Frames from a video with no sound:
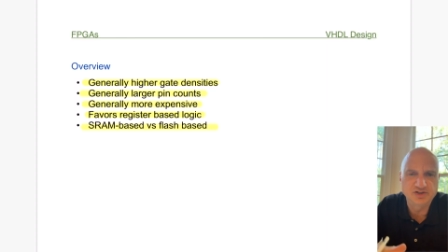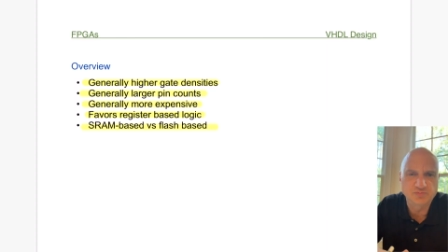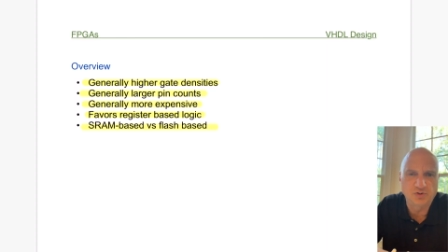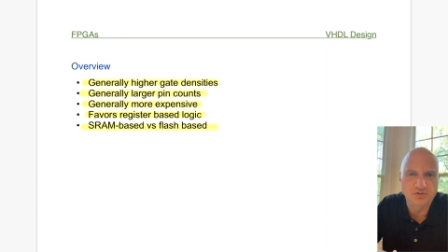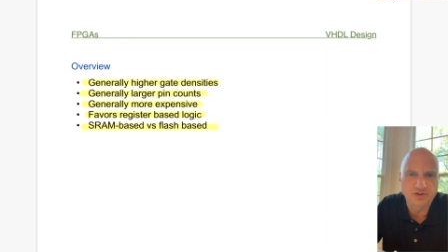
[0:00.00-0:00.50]

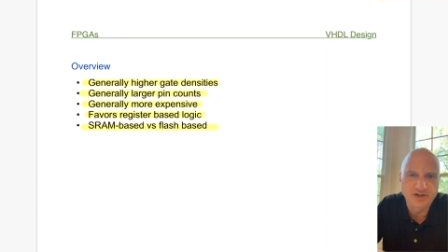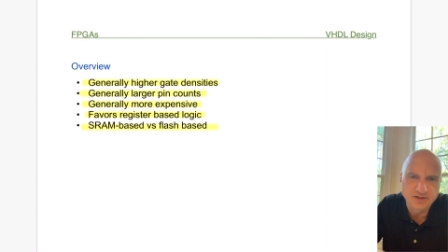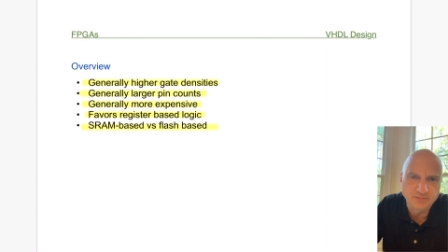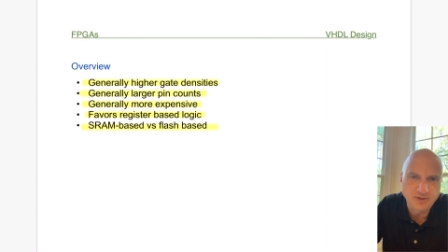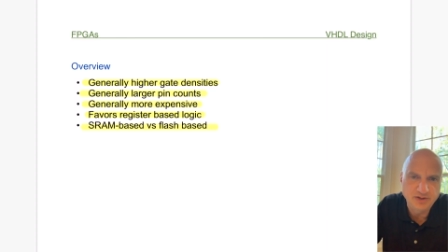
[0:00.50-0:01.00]
smaller
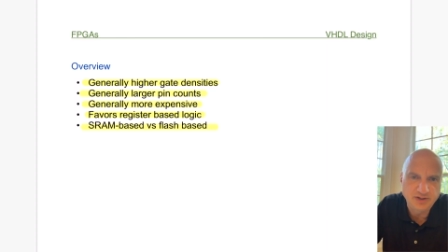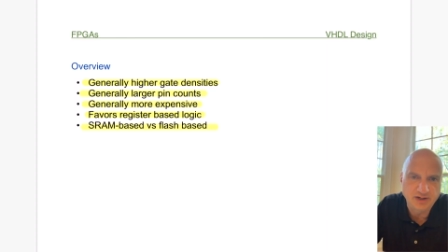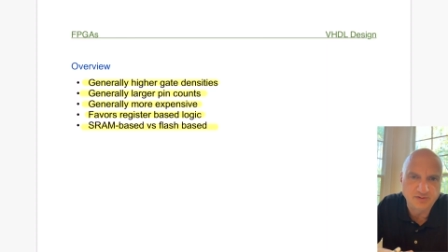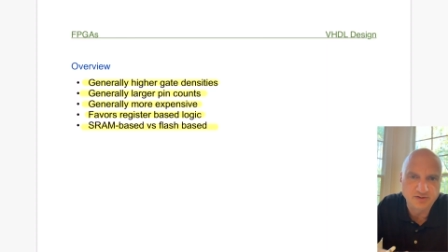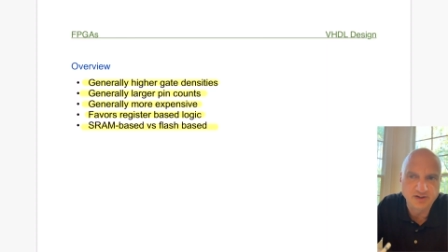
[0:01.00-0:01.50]
pin
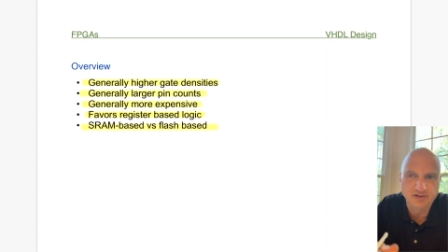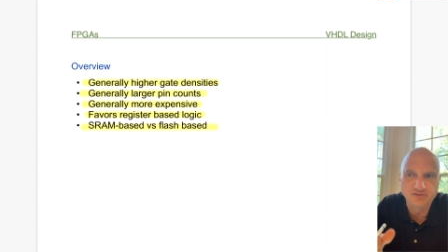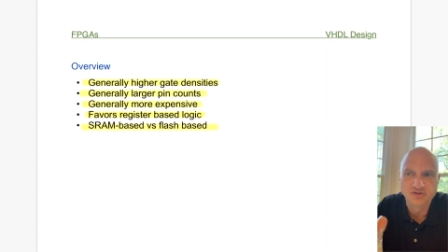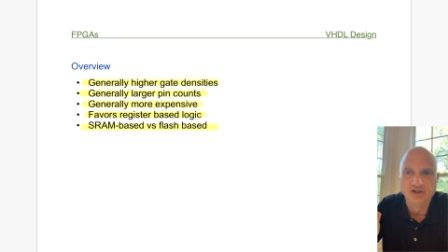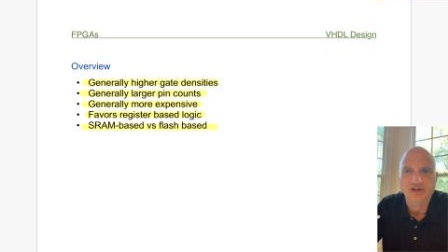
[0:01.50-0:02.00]
count
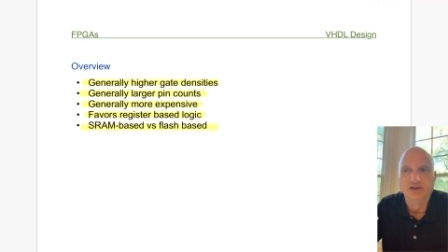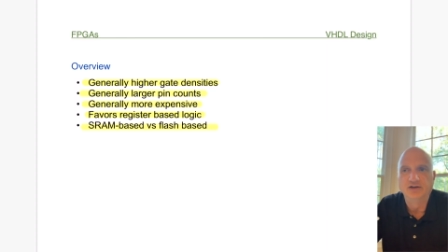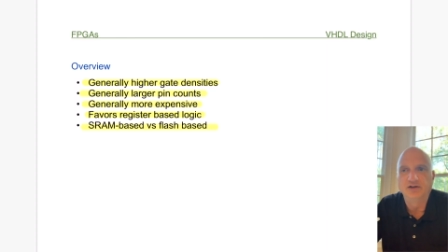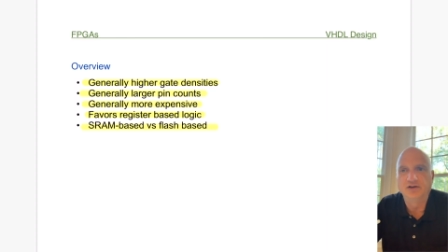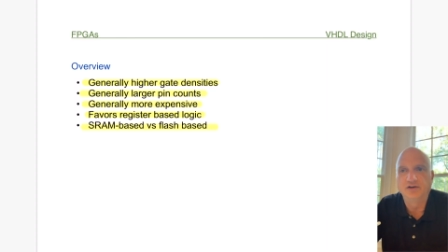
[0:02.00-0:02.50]
things,
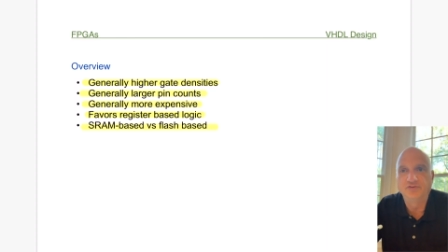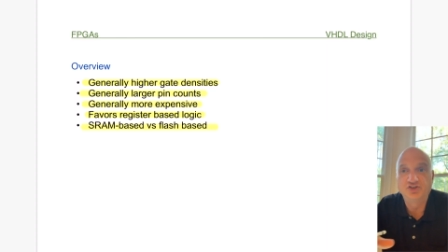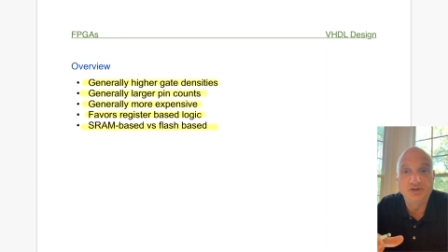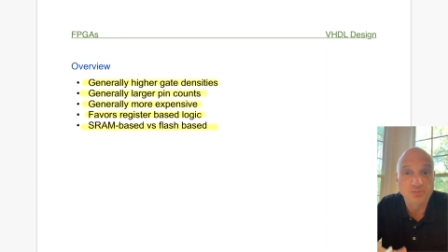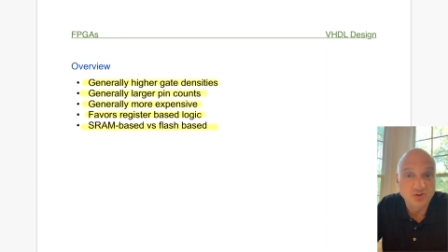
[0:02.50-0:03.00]

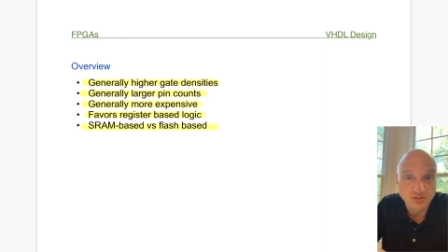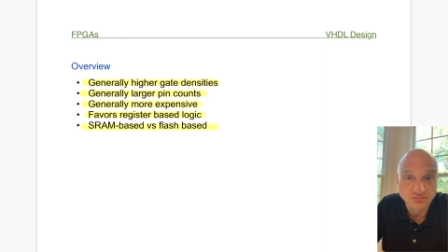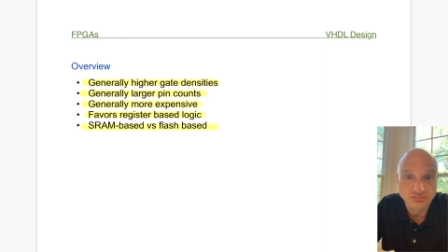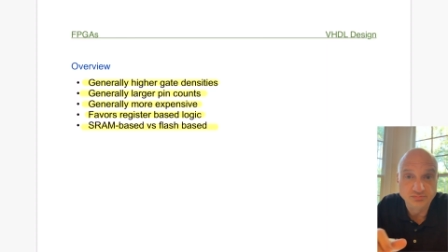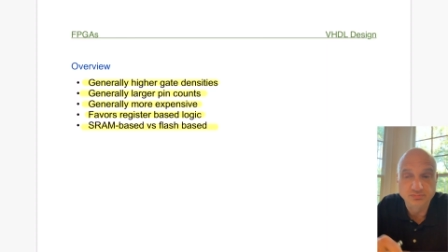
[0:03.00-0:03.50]
cheaper.
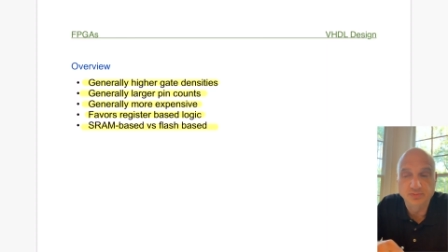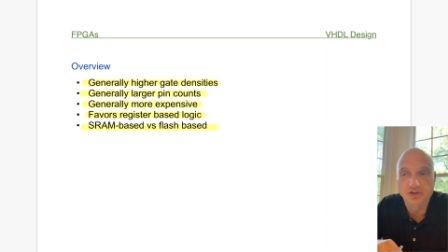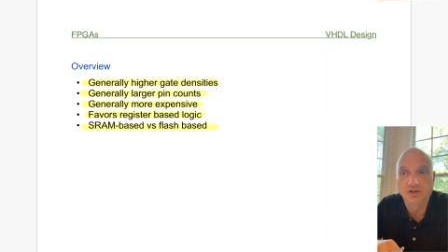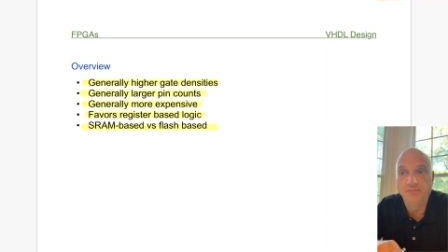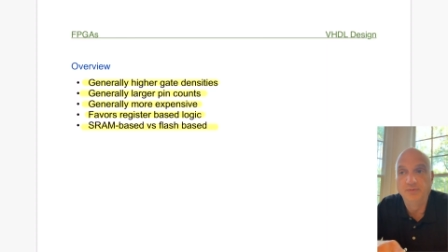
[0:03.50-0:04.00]

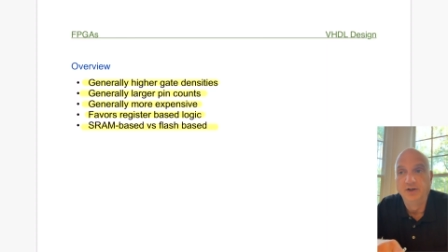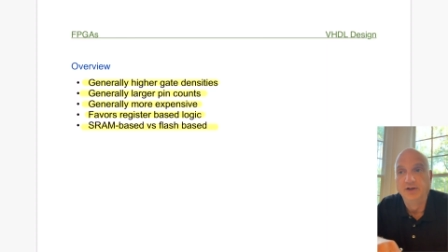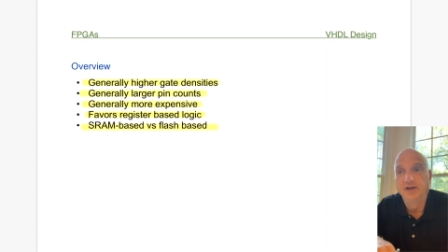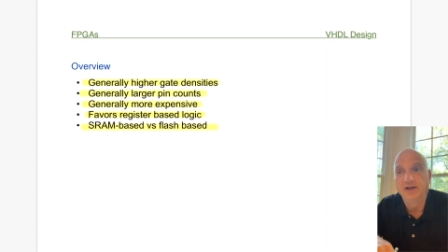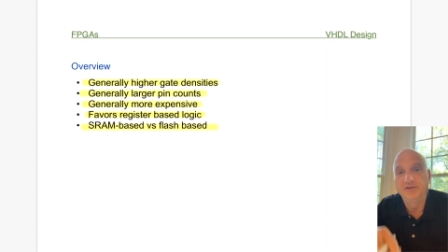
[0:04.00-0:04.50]
And
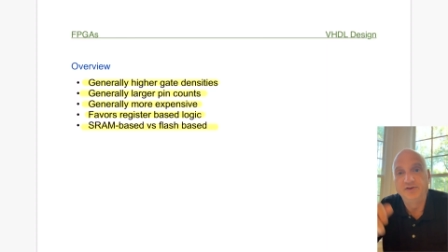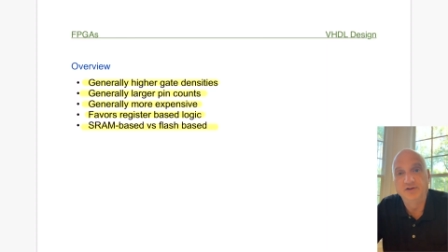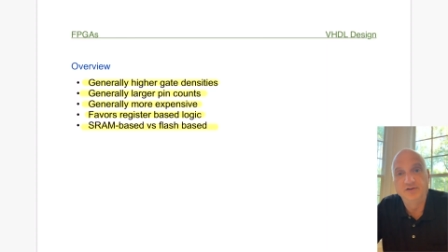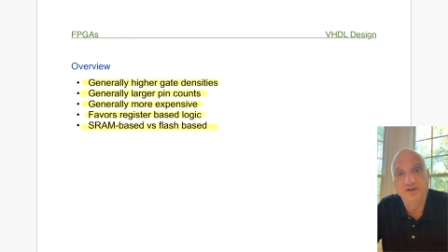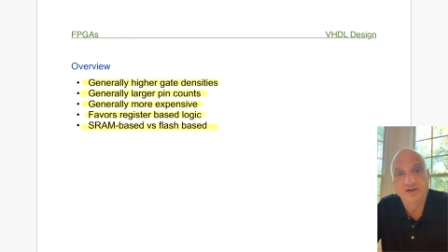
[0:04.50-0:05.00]

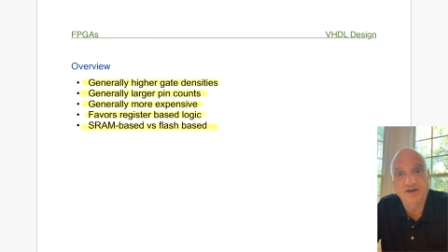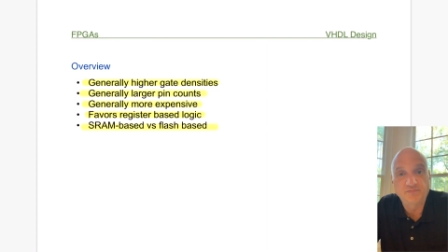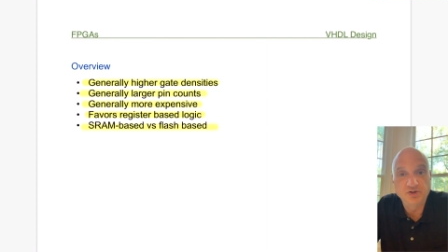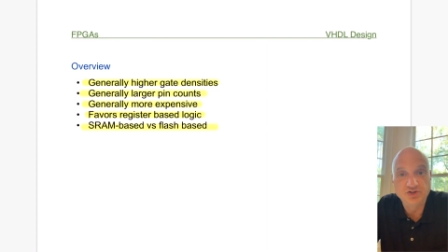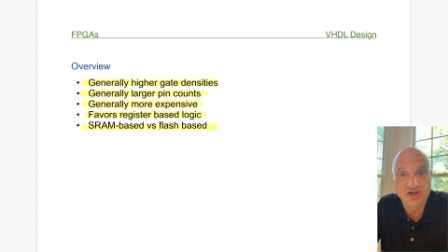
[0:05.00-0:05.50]
then the
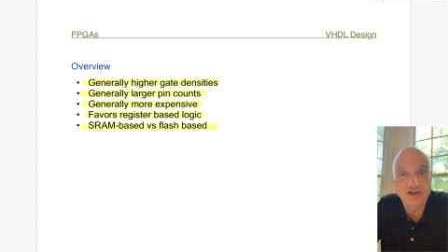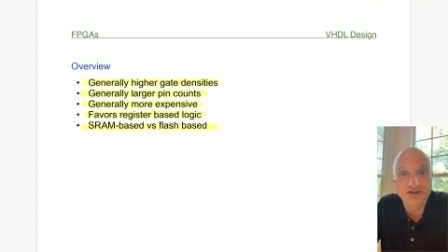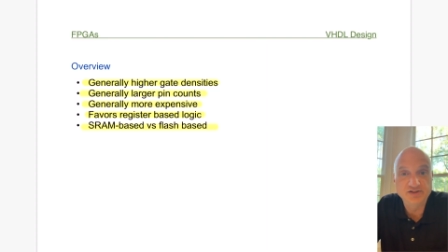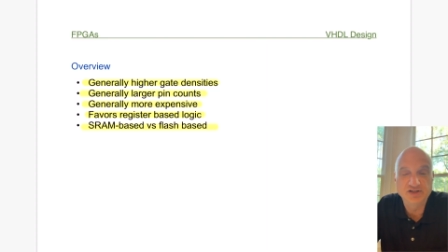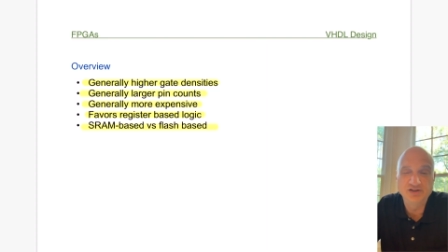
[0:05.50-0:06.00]

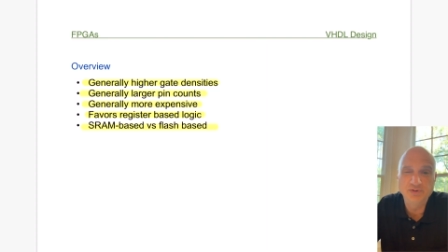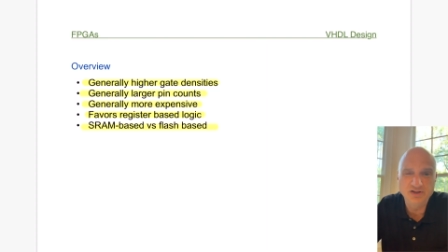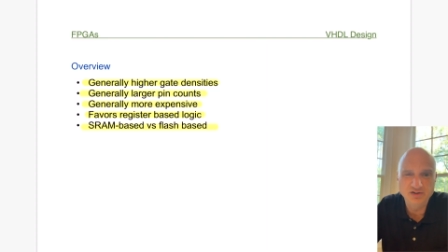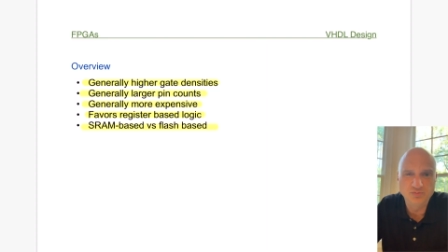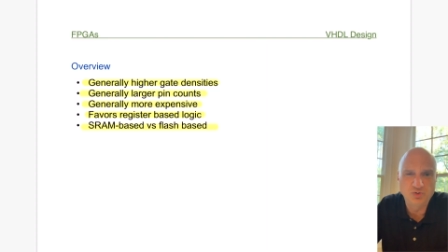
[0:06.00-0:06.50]
FPGAs tend to be a
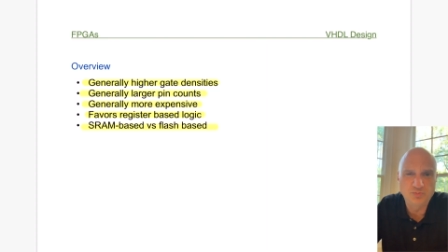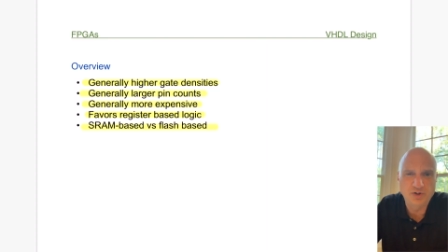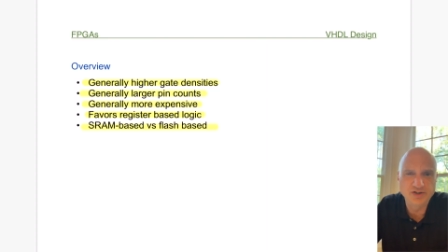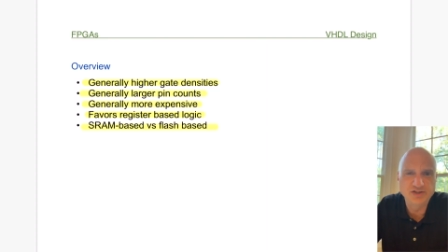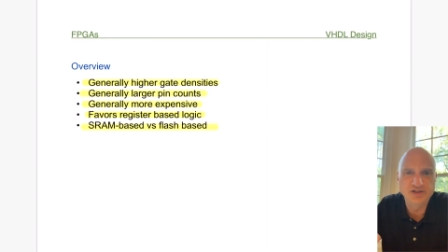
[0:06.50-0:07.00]
little more
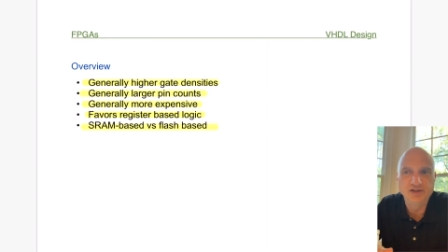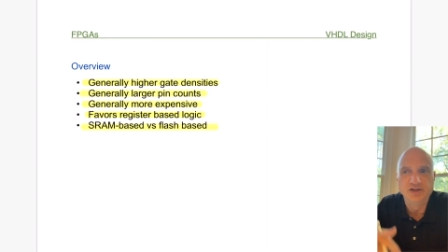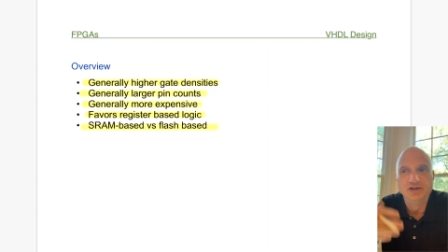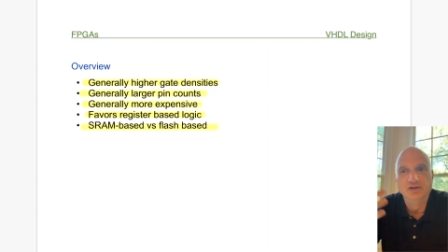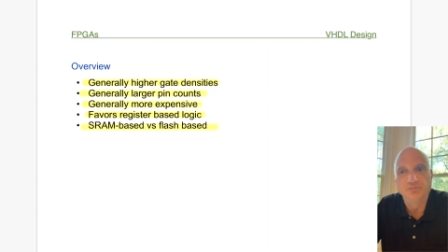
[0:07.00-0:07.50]
pricey,
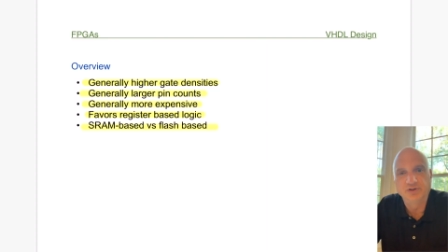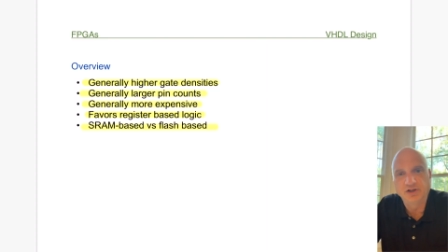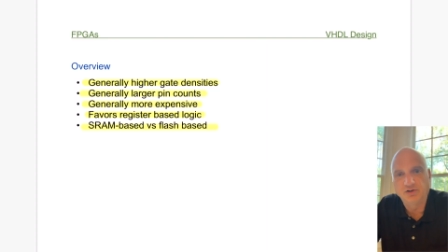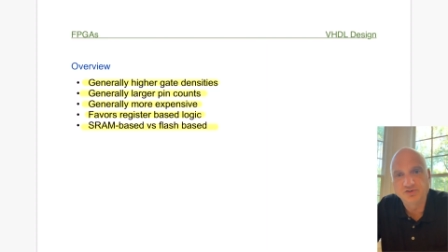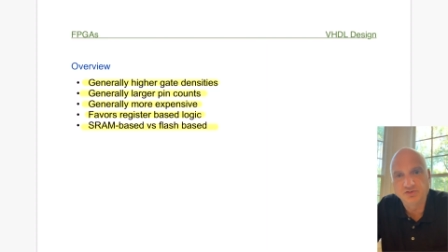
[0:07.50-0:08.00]
but they
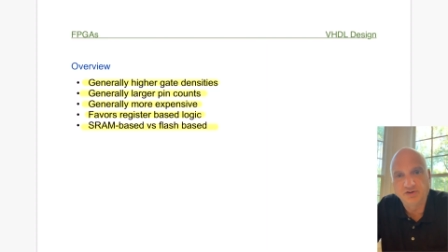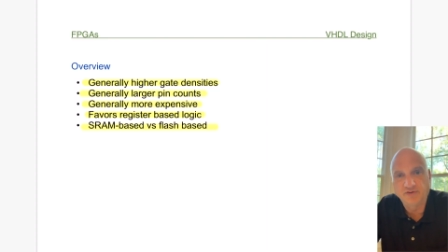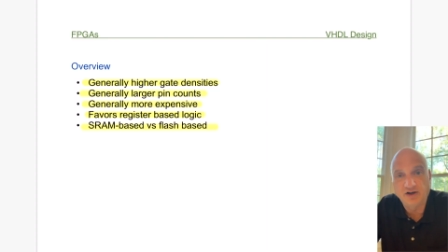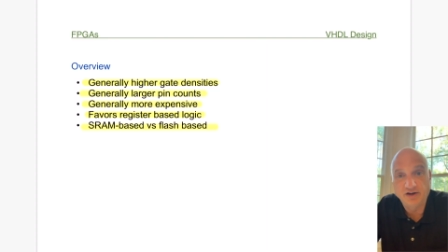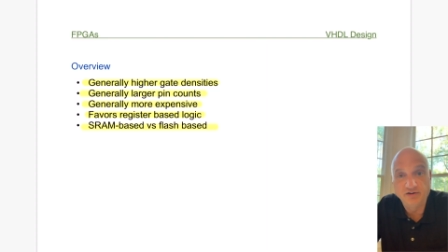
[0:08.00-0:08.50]
also have a
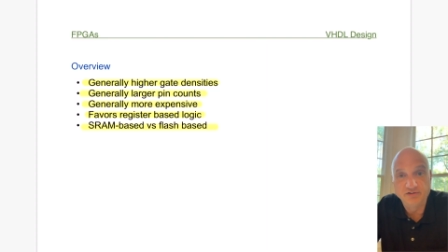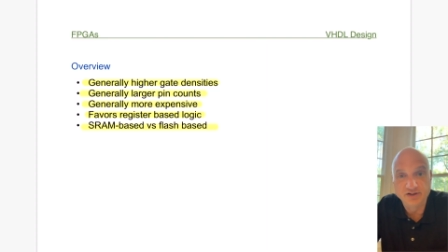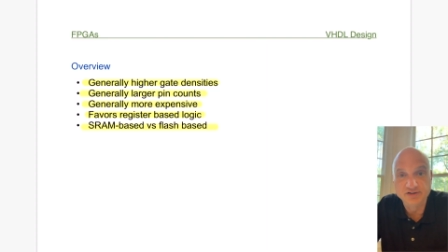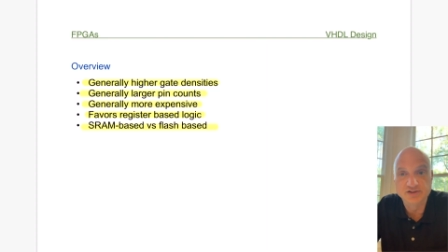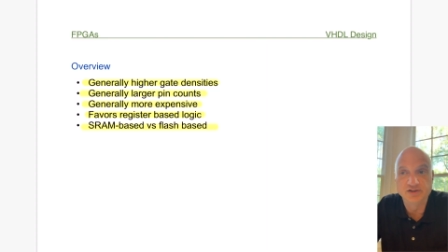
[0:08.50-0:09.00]
higher
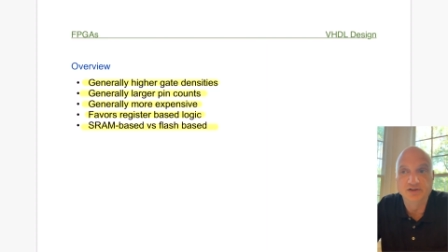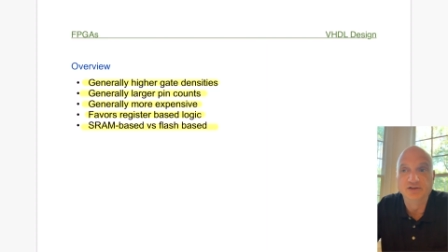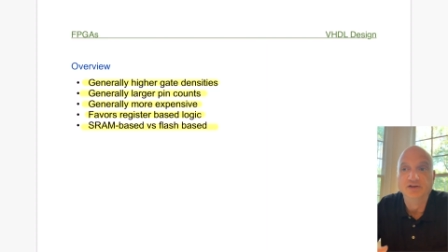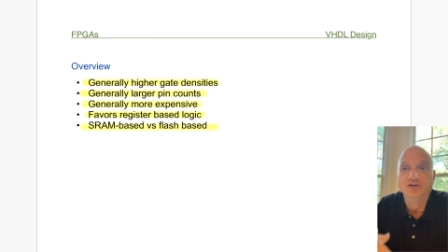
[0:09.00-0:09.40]
density